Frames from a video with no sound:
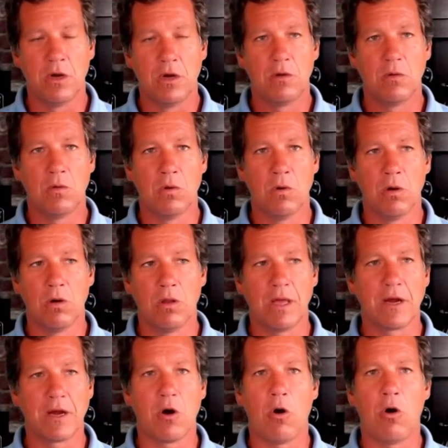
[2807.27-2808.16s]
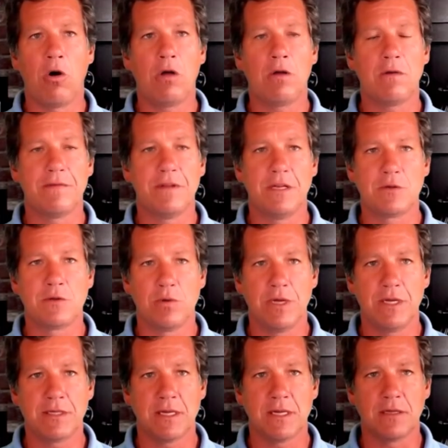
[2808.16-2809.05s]
or like all of these
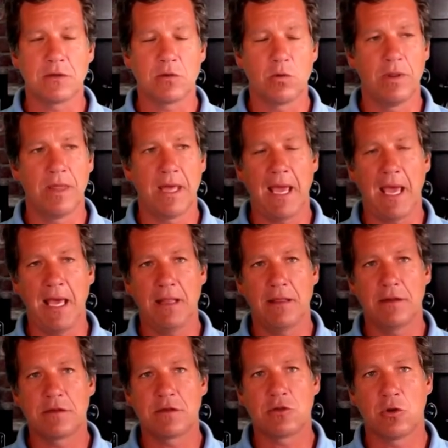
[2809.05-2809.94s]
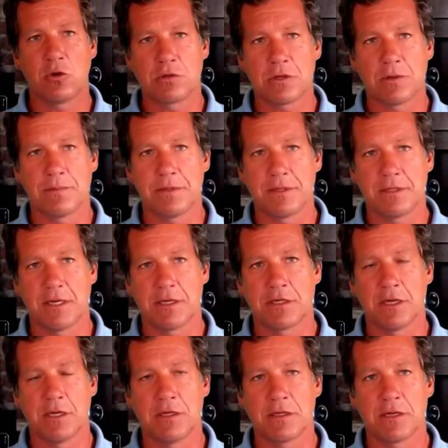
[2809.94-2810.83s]
reasons, or they hate the social
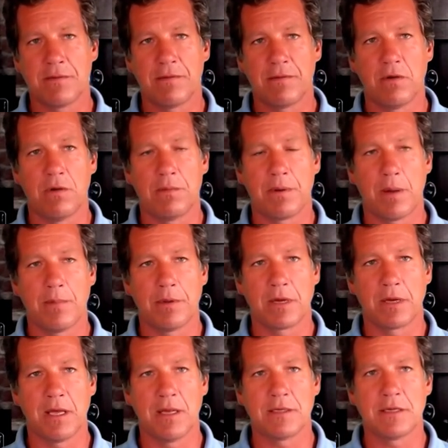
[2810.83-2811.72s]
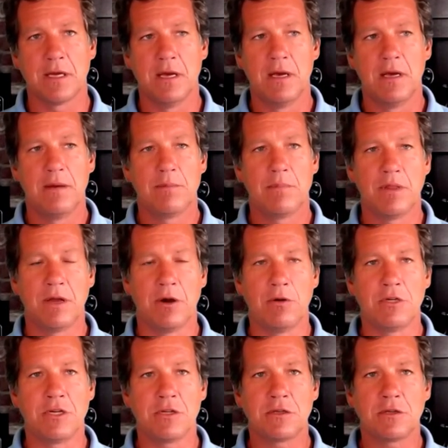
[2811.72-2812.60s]
positions of the Republicans, but they're
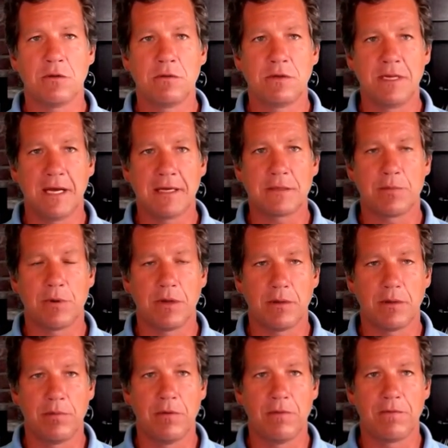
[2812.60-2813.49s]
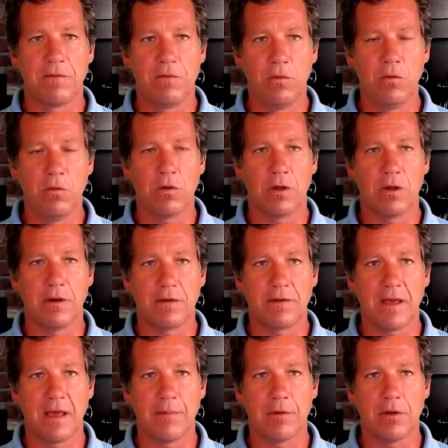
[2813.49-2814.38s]
just so desperate to put food on their
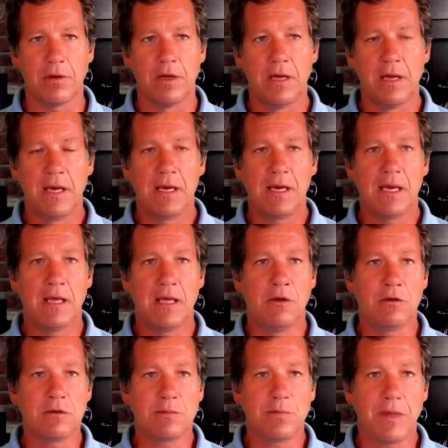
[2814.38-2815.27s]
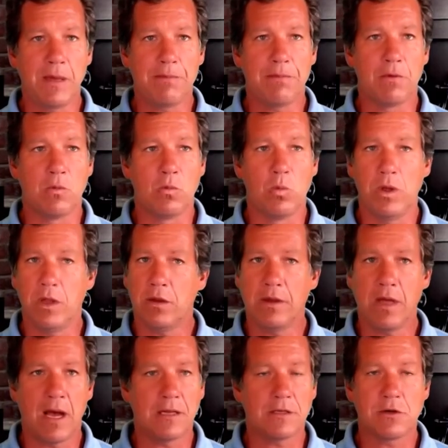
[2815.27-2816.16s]
table. And those people will
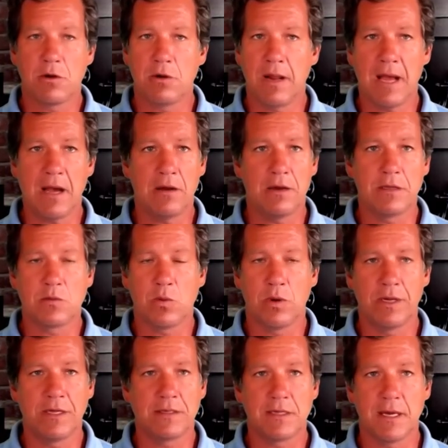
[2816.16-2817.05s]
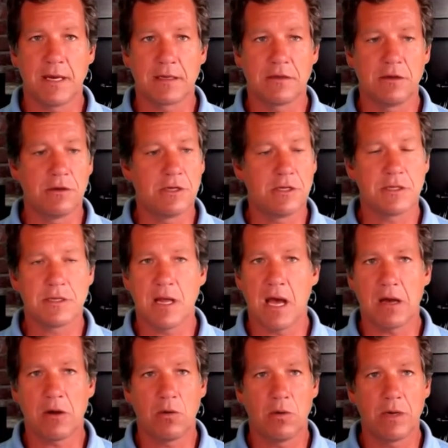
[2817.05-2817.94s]
not turn out in 26. They're just
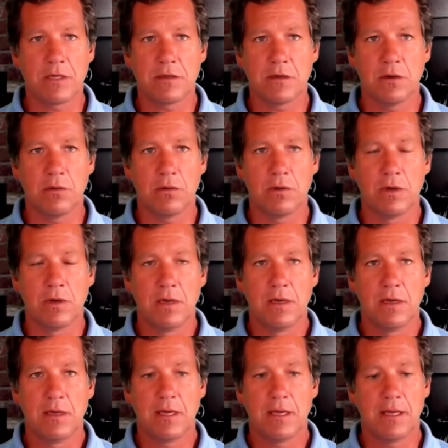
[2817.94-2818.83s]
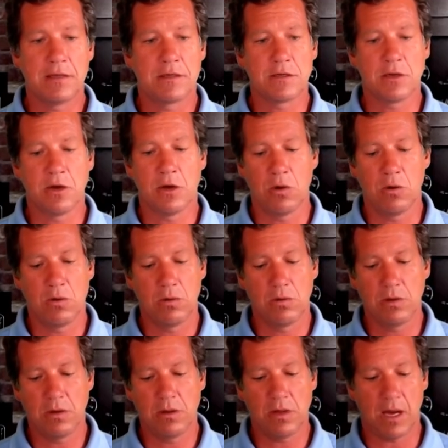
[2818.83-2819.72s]
not going to. And
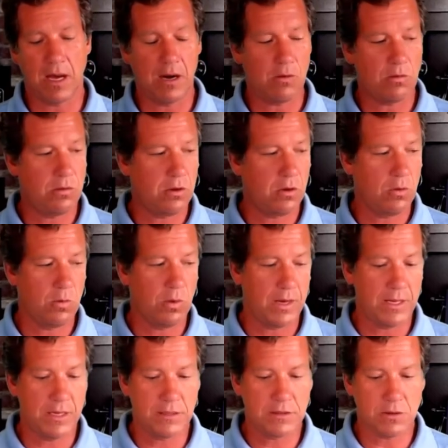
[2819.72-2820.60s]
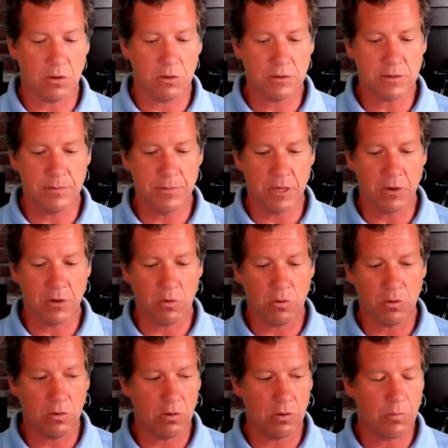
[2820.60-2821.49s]
so I don't know what his ultimate
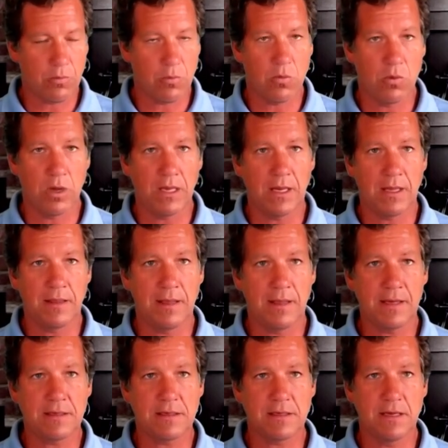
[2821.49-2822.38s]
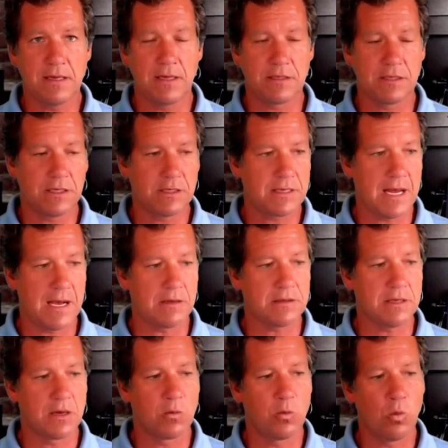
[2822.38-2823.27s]
goal or point in this. It just
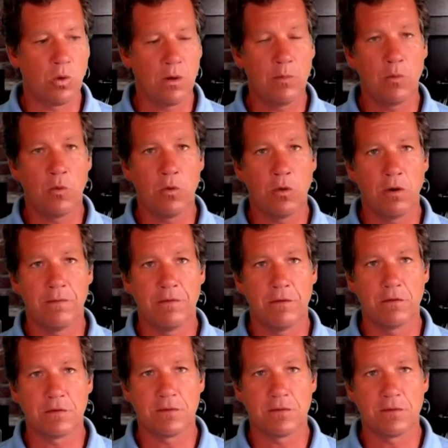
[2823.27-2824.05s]
sounds like one more of those